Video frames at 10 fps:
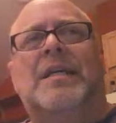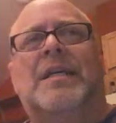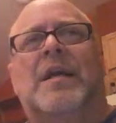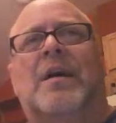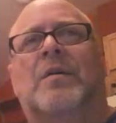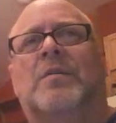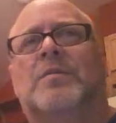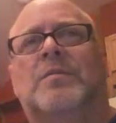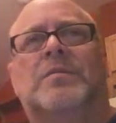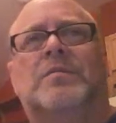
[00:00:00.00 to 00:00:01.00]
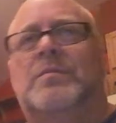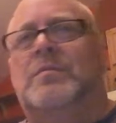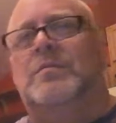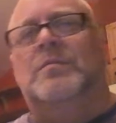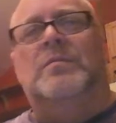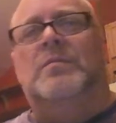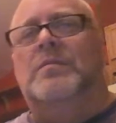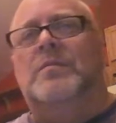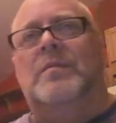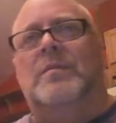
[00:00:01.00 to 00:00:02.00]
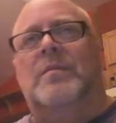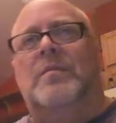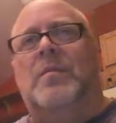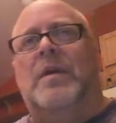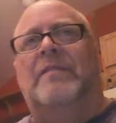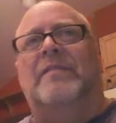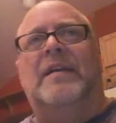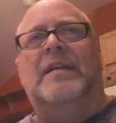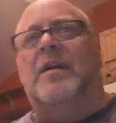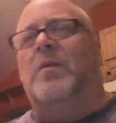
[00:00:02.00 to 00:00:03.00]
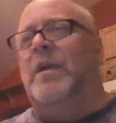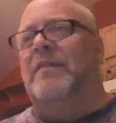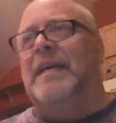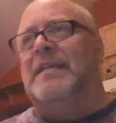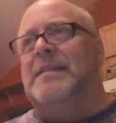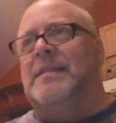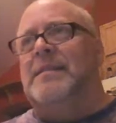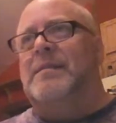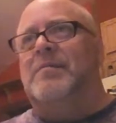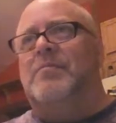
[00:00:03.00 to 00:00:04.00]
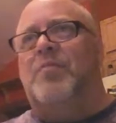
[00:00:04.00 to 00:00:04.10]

you know what events